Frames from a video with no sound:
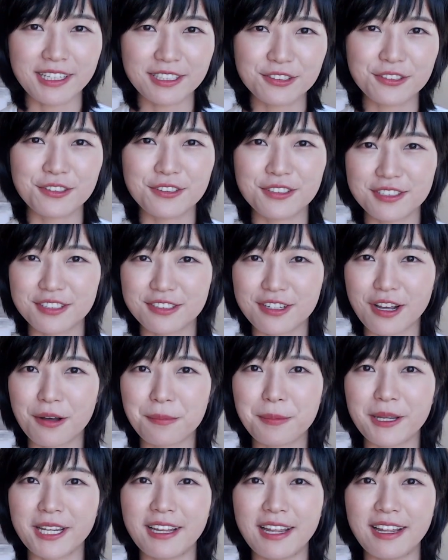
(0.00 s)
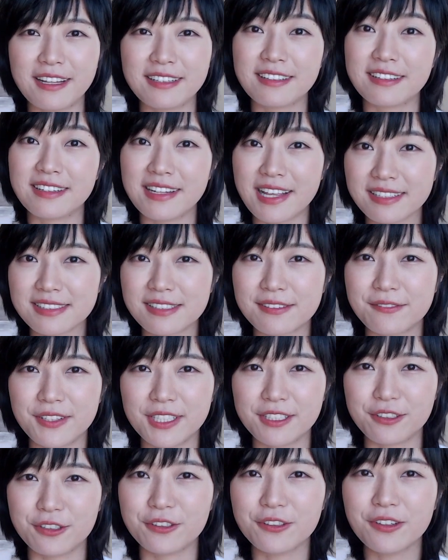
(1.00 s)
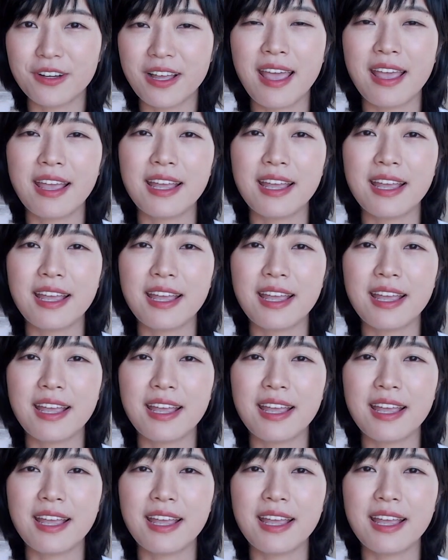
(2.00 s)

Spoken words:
into this topic in the next video,